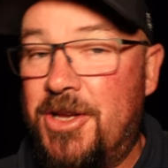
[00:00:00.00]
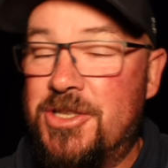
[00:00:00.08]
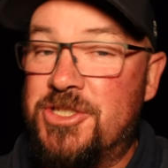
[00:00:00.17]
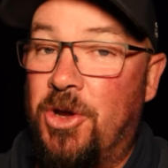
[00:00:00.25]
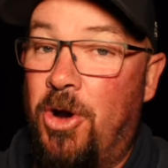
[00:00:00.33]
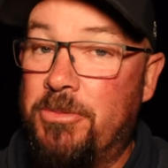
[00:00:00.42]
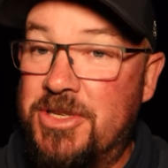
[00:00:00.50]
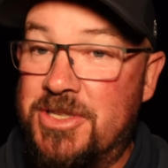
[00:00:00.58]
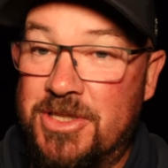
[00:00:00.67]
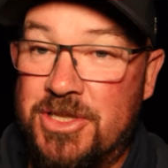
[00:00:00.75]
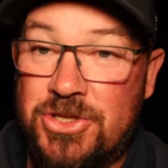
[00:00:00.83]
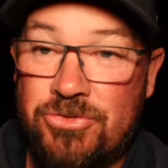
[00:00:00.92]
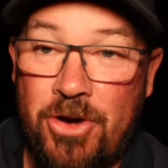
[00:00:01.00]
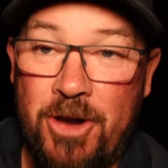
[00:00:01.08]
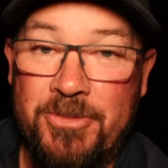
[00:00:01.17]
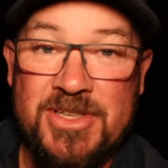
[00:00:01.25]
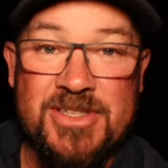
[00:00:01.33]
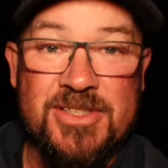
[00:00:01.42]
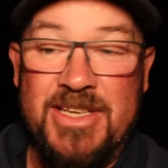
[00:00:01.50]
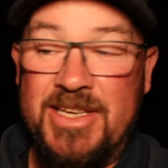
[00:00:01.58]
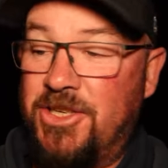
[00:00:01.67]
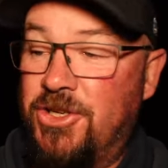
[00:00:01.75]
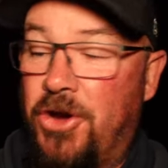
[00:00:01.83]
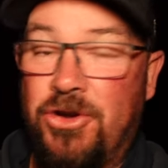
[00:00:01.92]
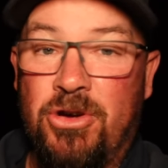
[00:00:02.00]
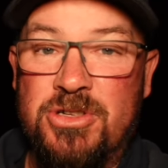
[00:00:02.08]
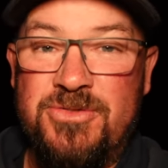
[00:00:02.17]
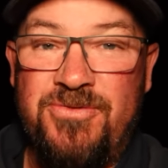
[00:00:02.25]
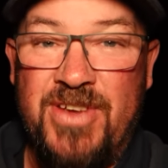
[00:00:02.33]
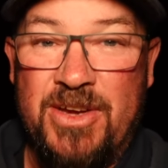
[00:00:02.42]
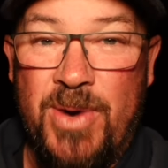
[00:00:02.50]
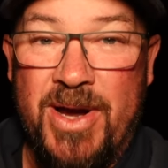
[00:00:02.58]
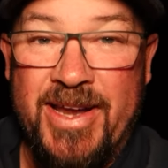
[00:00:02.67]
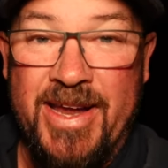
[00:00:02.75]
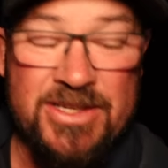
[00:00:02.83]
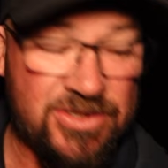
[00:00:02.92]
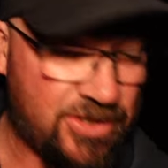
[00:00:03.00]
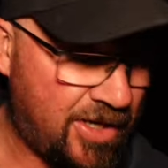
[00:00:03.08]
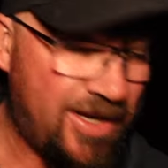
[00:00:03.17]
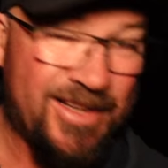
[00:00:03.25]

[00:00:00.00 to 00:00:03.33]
So I'm using this strobe. This is the Godox V1S.